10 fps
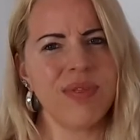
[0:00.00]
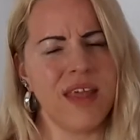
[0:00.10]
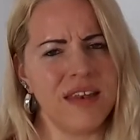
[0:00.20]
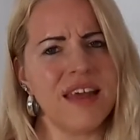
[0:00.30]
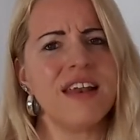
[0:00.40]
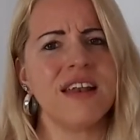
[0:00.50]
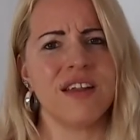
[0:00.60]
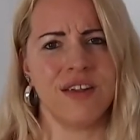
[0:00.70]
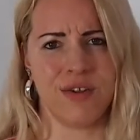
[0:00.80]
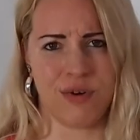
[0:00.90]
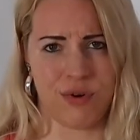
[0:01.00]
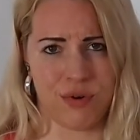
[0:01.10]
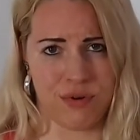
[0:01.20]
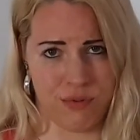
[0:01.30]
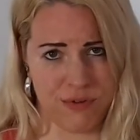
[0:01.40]
and then
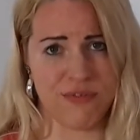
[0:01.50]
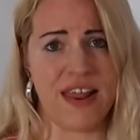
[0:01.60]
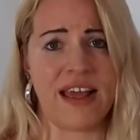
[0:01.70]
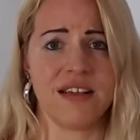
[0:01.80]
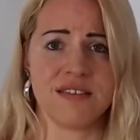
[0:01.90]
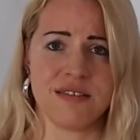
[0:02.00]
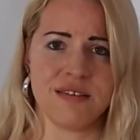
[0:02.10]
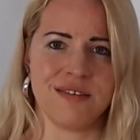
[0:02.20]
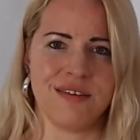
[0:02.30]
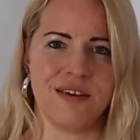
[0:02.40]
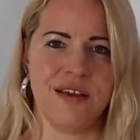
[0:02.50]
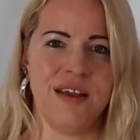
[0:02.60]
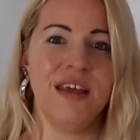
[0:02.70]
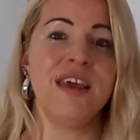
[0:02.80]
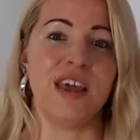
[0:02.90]
reflect
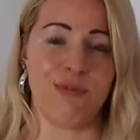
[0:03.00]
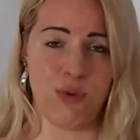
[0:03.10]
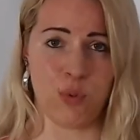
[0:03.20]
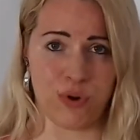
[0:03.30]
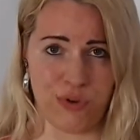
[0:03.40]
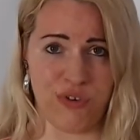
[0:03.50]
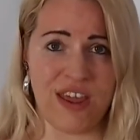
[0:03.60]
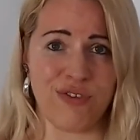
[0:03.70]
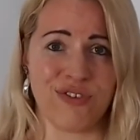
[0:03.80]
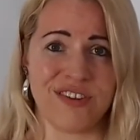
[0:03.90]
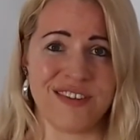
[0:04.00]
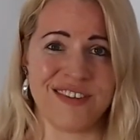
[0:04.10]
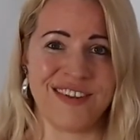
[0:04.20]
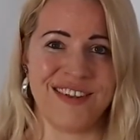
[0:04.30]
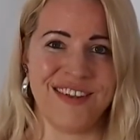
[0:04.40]
if you want to change it,
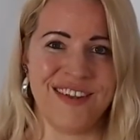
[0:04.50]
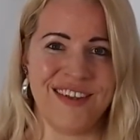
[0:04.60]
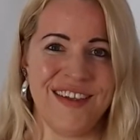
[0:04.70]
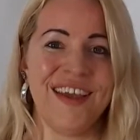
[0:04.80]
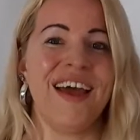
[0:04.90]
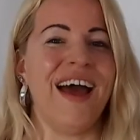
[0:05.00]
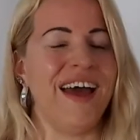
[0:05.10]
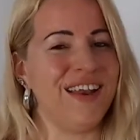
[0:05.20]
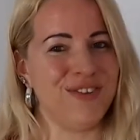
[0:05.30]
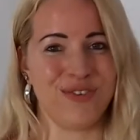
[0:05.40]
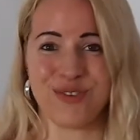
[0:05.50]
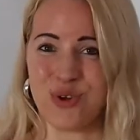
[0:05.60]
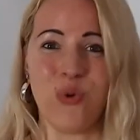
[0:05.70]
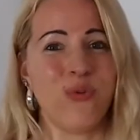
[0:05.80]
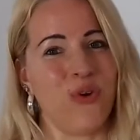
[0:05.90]
and just
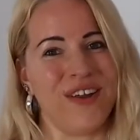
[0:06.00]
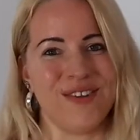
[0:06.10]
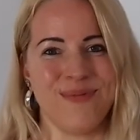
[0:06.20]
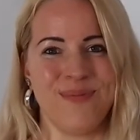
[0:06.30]
go for it.